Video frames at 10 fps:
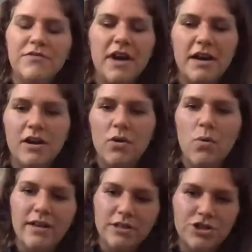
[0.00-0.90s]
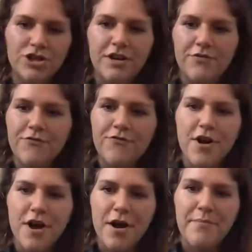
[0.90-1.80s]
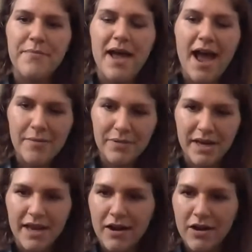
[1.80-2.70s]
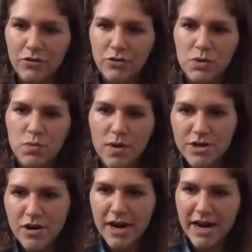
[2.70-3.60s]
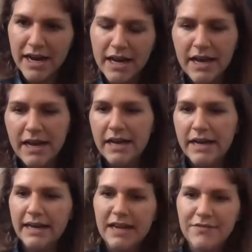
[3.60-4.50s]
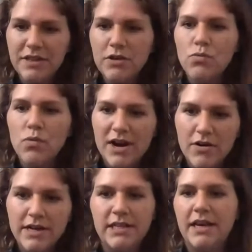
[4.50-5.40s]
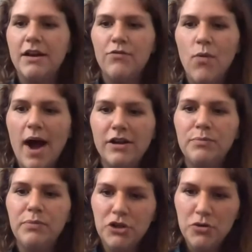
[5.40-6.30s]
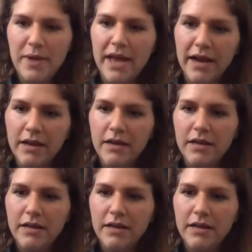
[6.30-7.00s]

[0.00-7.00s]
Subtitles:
We've got a question from Abigail who's wondering, given the rarity of wild blooming,